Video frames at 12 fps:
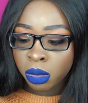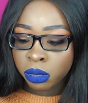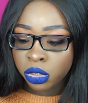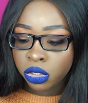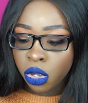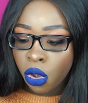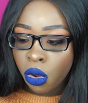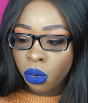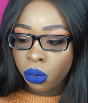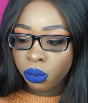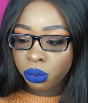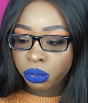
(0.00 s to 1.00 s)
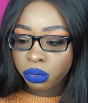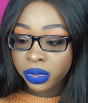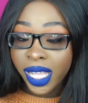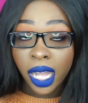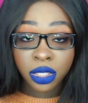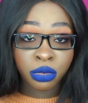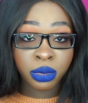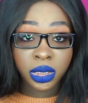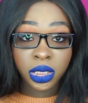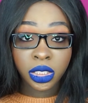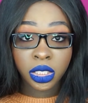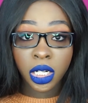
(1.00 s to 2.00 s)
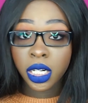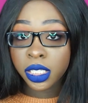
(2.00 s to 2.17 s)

So that's really good.